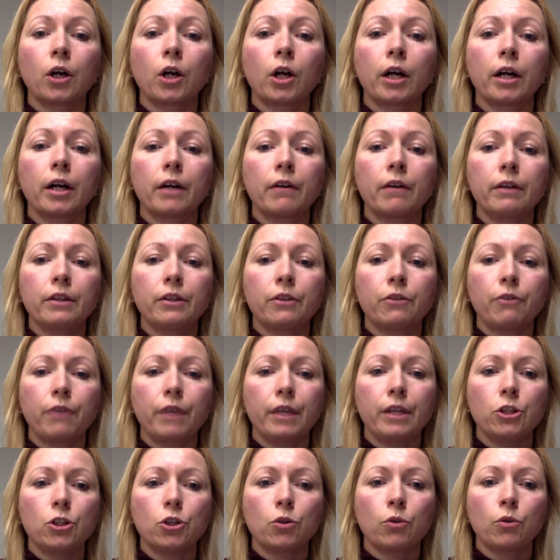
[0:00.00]
current
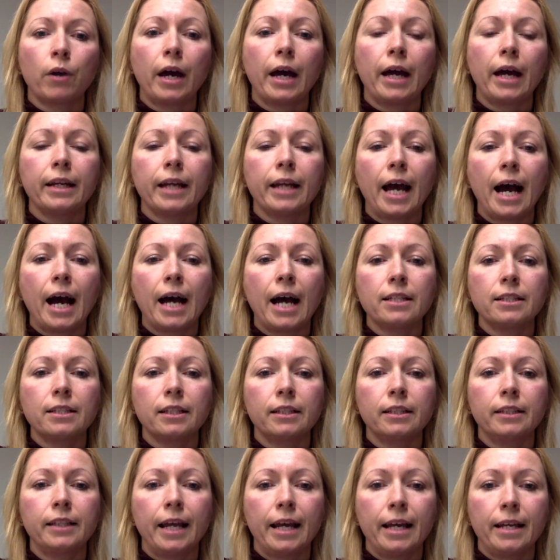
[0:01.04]
ratio and asset
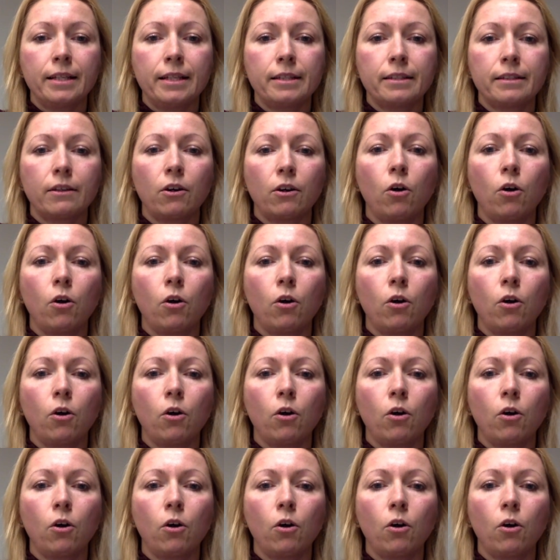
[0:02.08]
test,